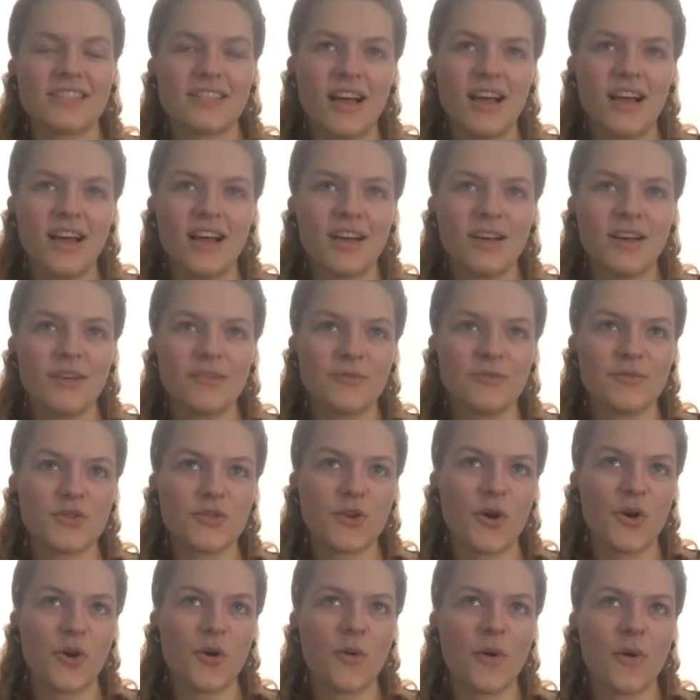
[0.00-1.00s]

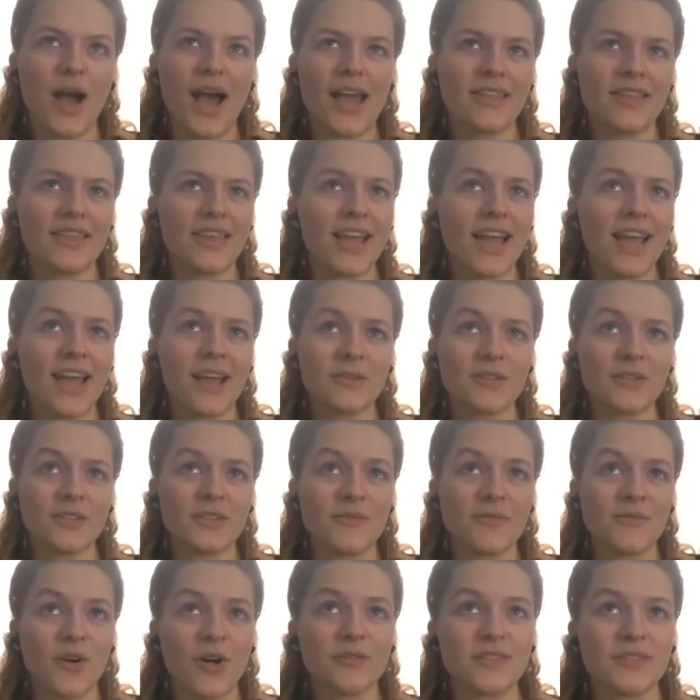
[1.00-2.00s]
So I think I was
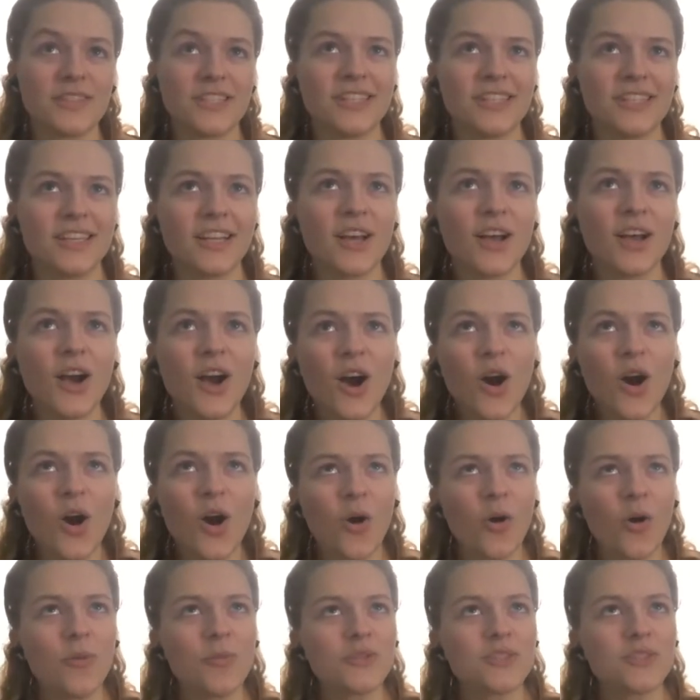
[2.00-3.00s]
involved in
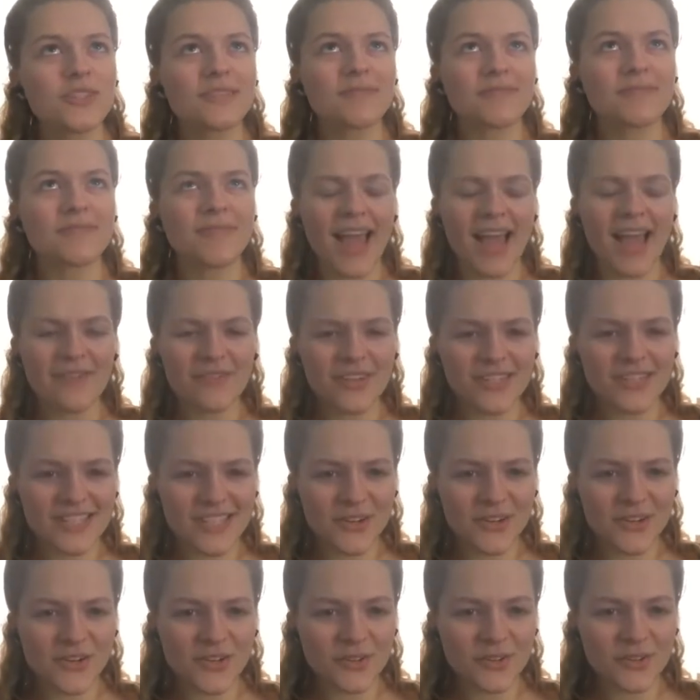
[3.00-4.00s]
almost every
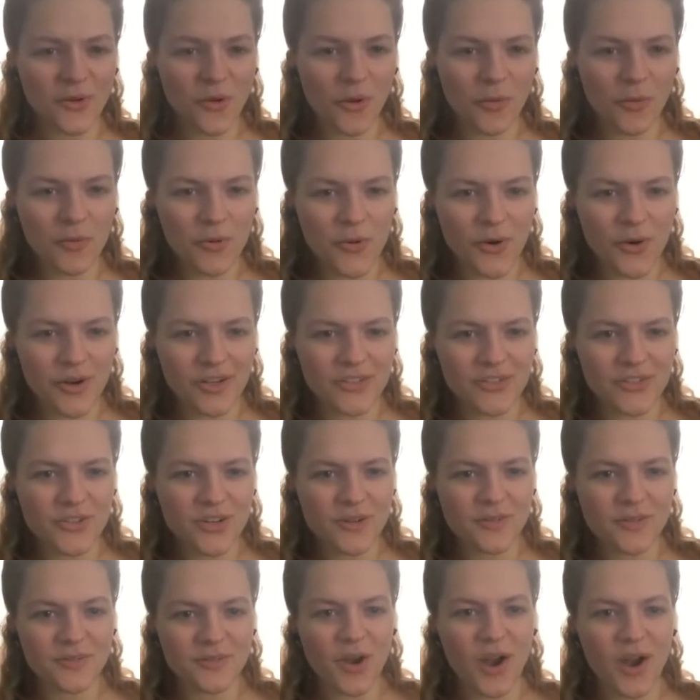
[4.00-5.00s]
single Colburn
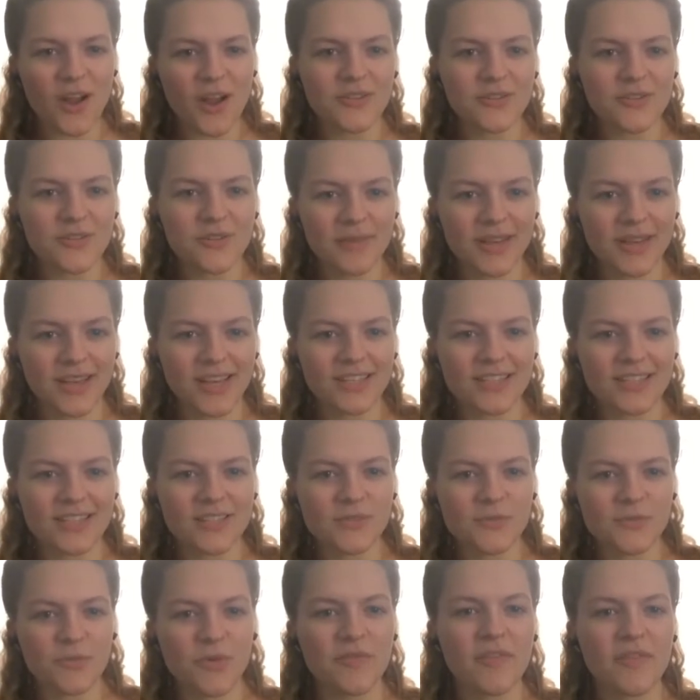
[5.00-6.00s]
Orchestra concert because
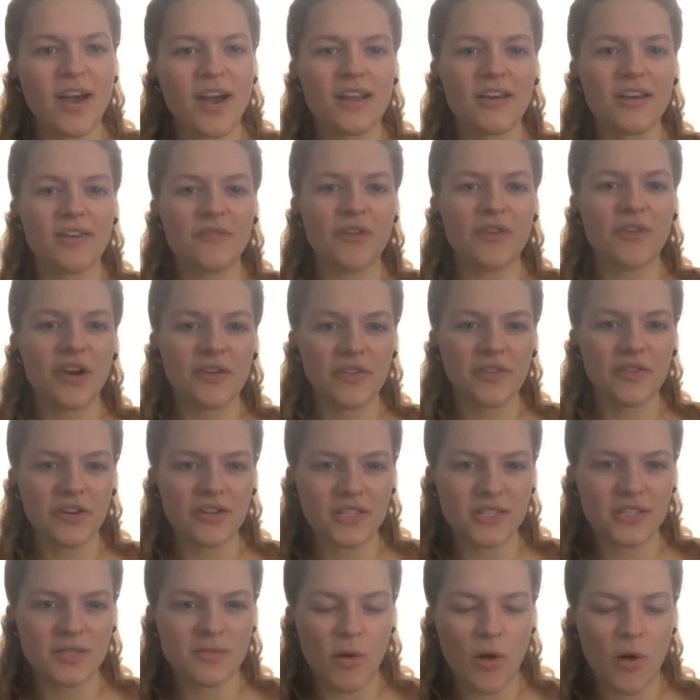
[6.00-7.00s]
we've got a very, very
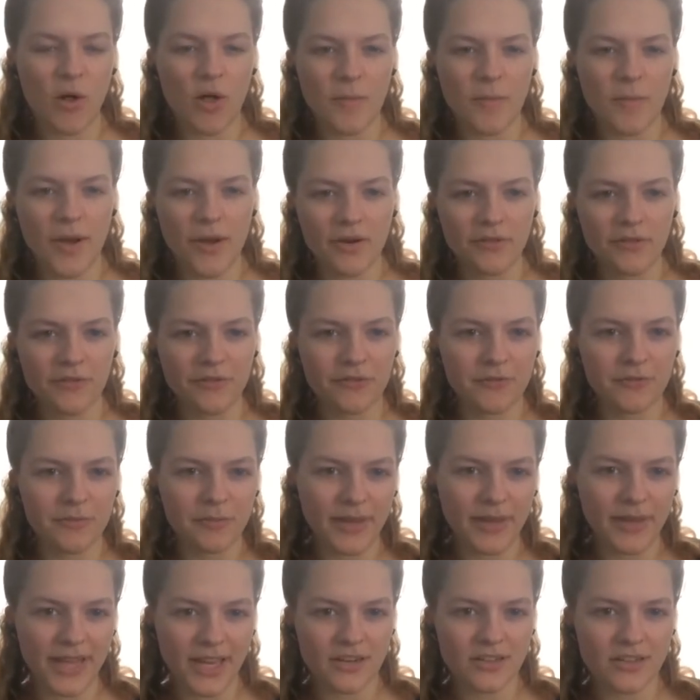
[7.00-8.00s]
small amount of
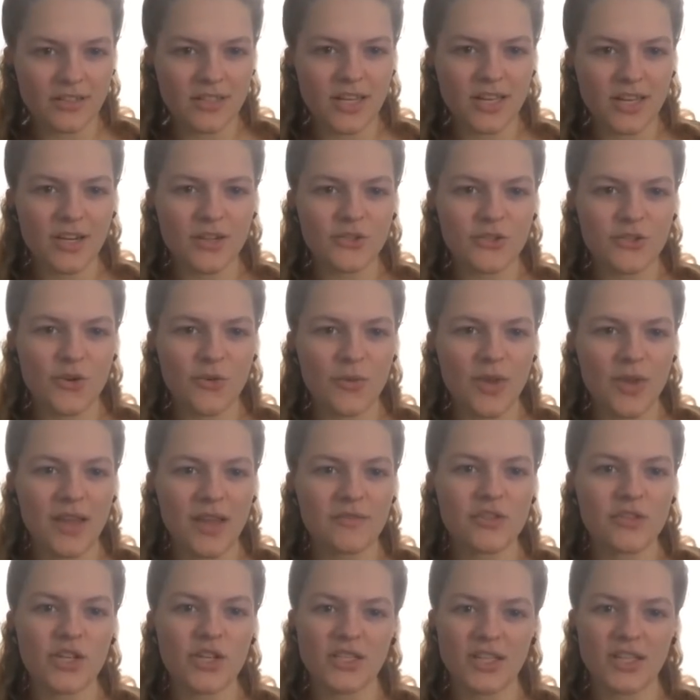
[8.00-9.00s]
players there. So we
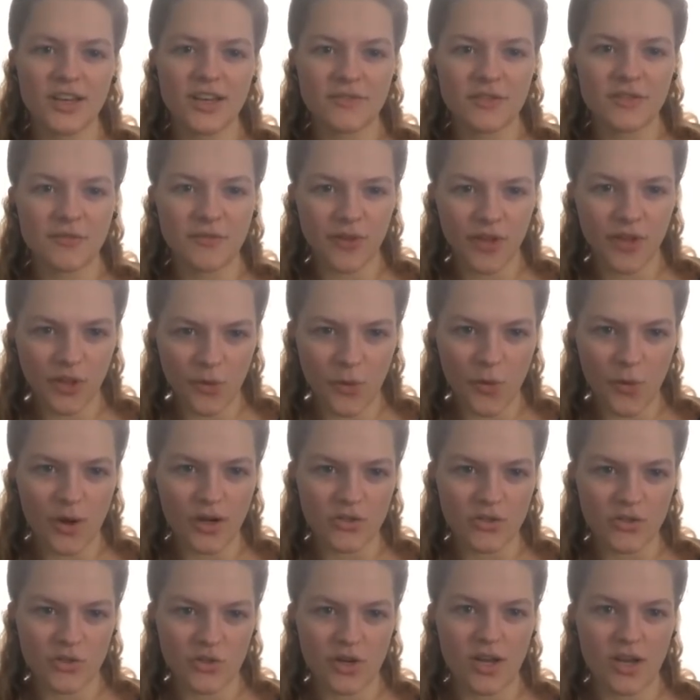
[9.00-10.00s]
have just enough to fill an
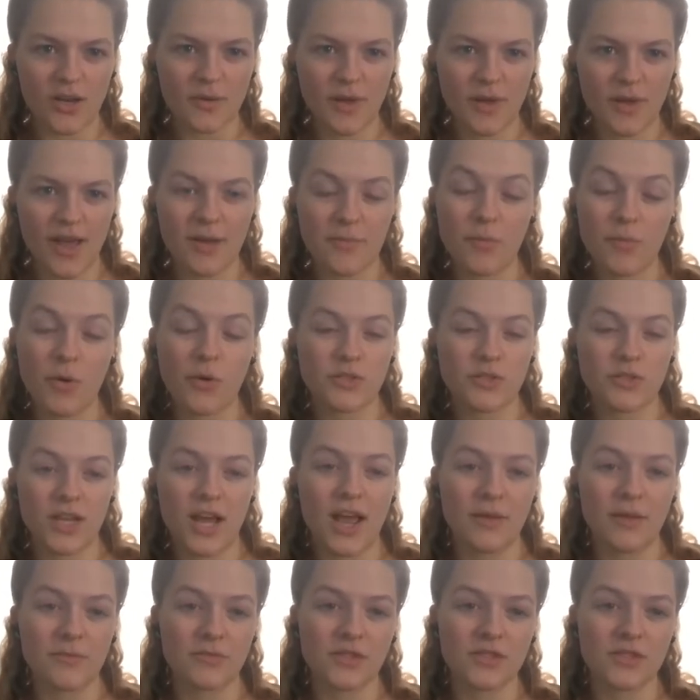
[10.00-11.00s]
orchestra at most
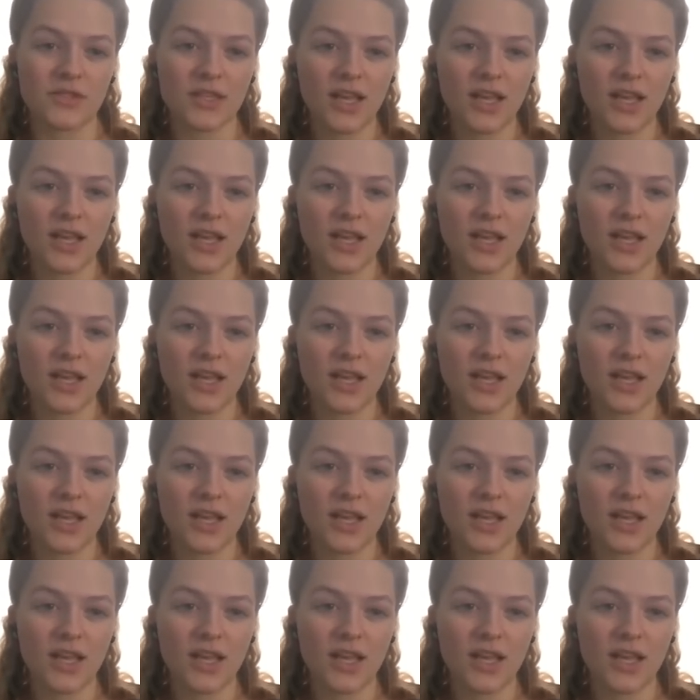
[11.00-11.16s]
times